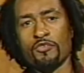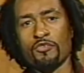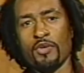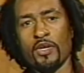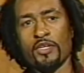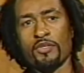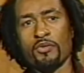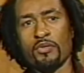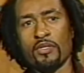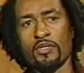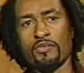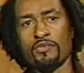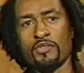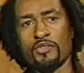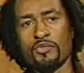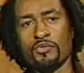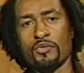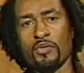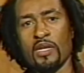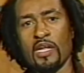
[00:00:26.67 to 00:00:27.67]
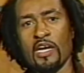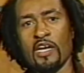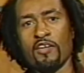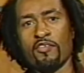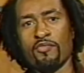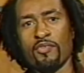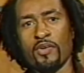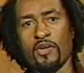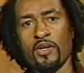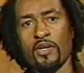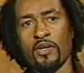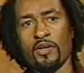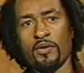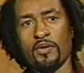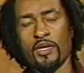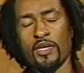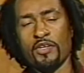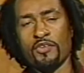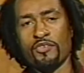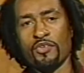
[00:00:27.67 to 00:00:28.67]
trying to listen to live
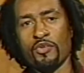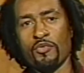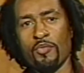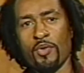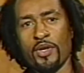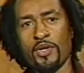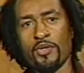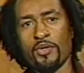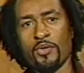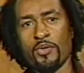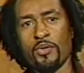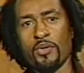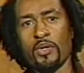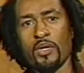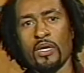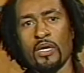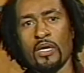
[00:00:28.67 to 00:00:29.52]
Haitian radio,